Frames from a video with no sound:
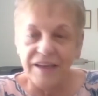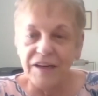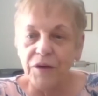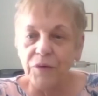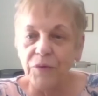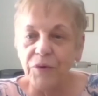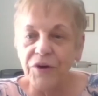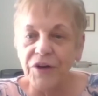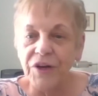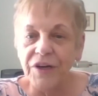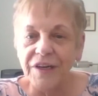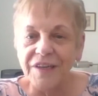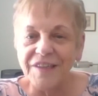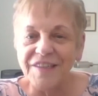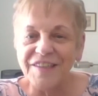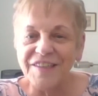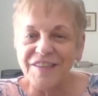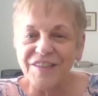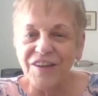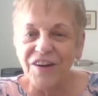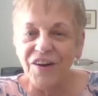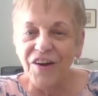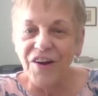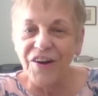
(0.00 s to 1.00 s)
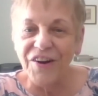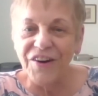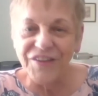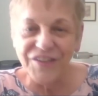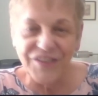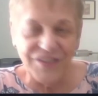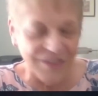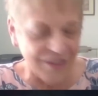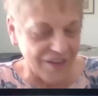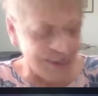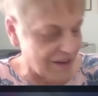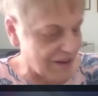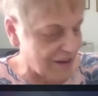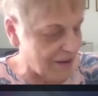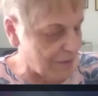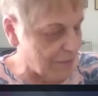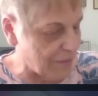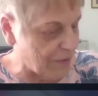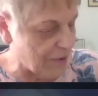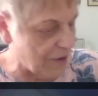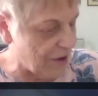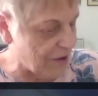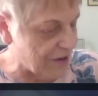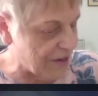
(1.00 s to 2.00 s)
we're going to start
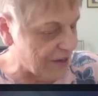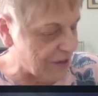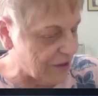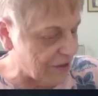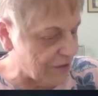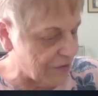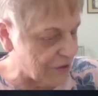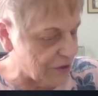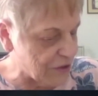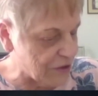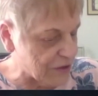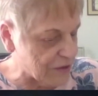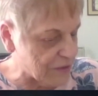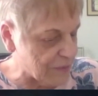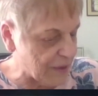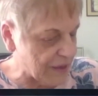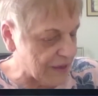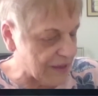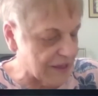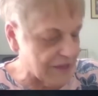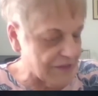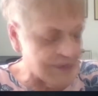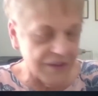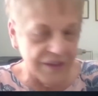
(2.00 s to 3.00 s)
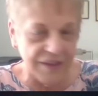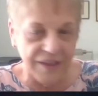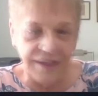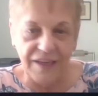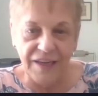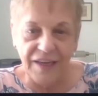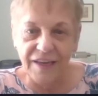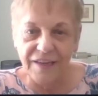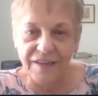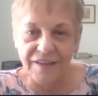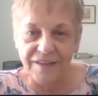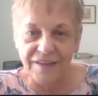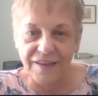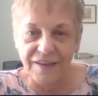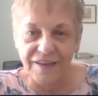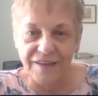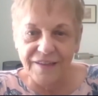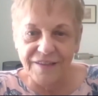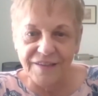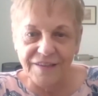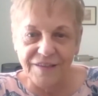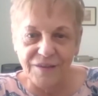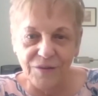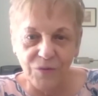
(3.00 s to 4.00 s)
our interviews by giving the
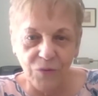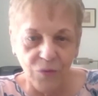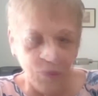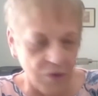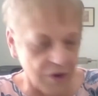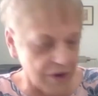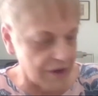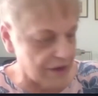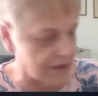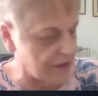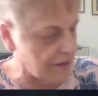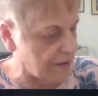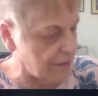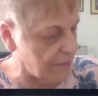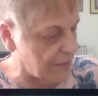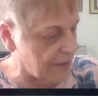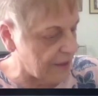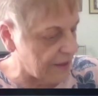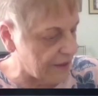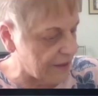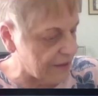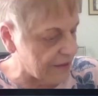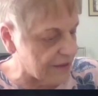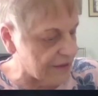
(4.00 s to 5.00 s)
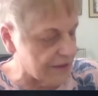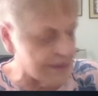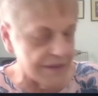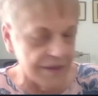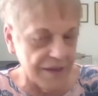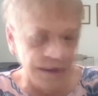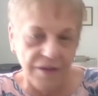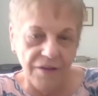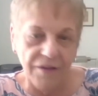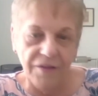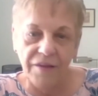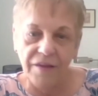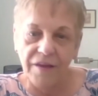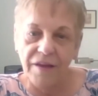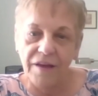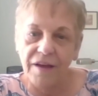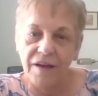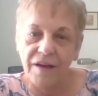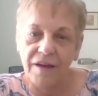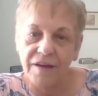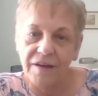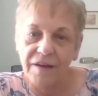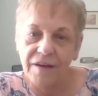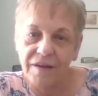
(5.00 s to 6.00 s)
candidates 1 minute to tell
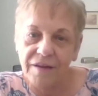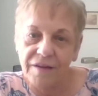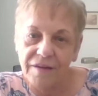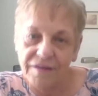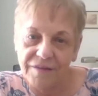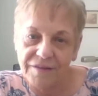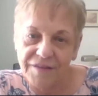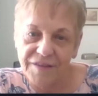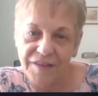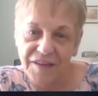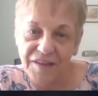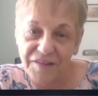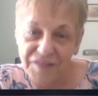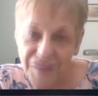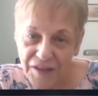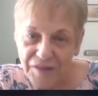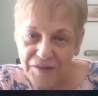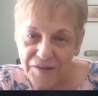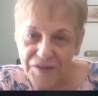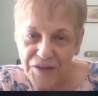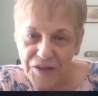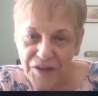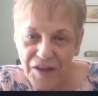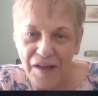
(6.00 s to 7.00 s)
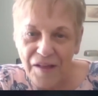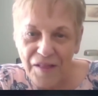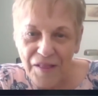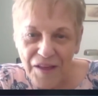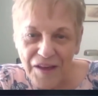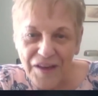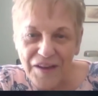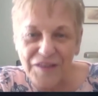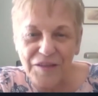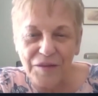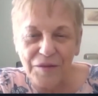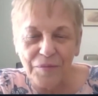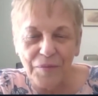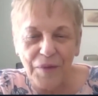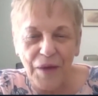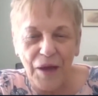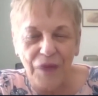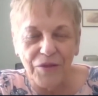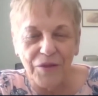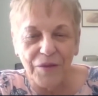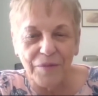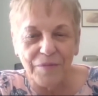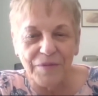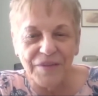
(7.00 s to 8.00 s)
us
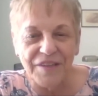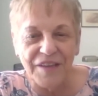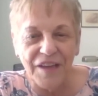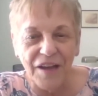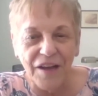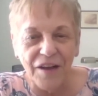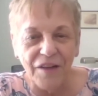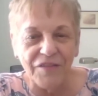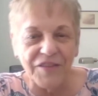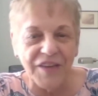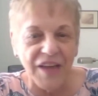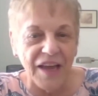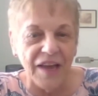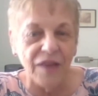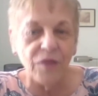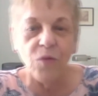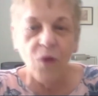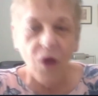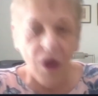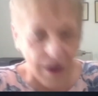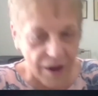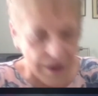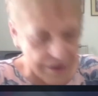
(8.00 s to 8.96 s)
about themselves and why